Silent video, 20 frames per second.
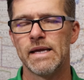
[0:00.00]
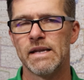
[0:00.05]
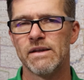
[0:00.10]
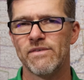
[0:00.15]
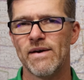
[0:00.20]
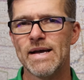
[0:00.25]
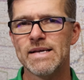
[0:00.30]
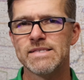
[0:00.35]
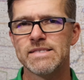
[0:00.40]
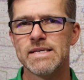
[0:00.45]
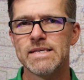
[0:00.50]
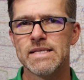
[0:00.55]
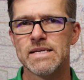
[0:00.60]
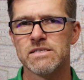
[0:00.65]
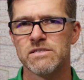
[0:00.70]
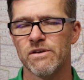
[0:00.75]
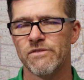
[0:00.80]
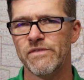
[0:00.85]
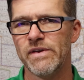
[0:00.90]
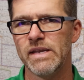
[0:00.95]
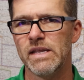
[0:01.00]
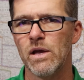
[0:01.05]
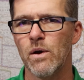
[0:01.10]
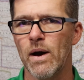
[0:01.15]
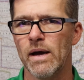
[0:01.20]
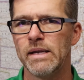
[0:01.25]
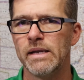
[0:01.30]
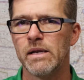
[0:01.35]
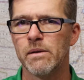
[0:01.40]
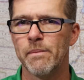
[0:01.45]
And if I see there's a video
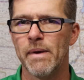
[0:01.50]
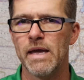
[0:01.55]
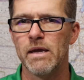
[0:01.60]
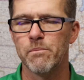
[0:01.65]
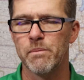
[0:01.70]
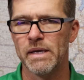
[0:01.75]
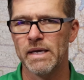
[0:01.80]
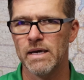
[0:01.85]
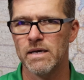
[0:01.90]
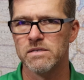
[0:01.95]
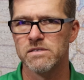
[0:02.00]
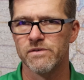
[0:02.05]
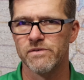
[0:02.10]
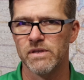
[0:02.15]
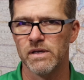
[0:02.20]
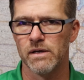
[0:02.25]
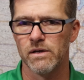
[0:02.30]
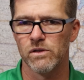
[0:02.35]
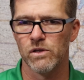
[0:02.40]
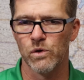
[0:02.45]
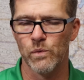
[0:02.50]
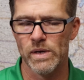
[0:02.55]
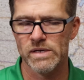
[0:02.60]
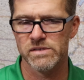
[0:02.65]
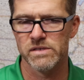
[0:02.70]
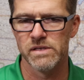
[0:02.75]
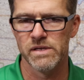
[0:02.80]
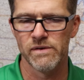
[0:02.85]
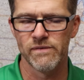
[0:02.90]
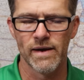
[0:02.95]
I need to make because of the
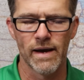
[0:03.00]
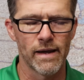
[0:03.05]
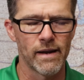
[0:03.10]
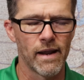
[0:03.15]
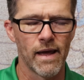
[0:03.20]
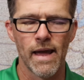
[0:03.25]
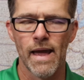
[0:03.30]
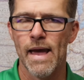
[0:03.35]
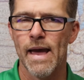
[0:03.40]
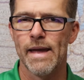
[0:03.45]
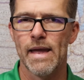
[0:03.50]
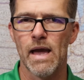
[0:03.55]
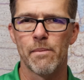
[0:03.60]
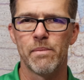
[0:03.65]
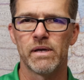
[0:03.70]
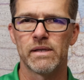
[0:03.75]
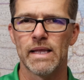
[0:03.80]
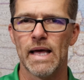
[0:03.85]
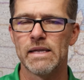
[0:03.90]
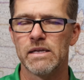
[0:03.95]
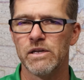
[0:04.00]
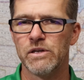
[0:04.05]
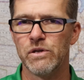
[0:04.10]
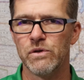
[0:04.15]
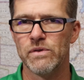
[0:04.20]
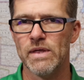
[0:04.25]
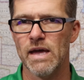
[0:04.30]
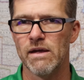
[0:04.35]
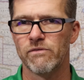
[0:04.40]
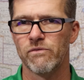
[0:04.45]
question you got, hey, I'd be glad to
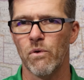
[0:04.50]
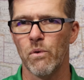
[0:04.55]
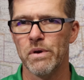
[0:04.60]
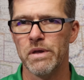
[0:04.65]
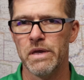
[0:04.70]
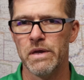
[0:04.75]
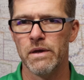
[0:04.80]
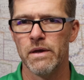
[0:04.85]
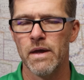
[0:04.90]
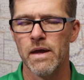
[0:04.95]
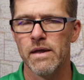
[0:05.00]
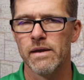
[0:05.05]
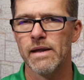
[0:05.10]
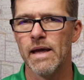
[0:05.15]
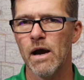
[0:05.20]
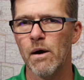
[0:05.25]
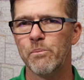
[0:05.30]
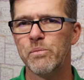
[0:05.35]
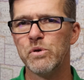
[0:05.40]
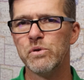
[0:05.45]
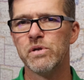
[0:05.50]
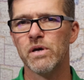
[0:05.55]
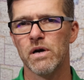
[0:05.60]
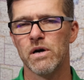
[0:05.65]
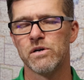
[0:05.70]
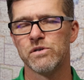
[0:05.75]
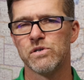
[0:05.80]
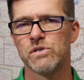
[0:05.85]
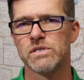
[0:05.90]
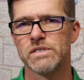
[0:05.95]
do that for you to help you to
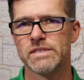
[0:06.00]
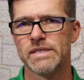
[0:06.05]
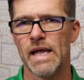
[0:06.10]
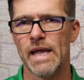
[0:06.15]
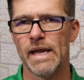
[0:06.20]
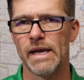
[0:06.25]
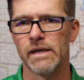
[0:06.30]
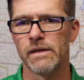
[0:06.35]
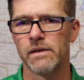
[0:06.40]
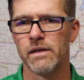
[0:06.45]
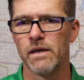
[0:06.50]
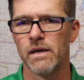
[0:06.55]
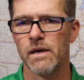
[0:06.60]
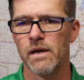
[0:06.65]
understand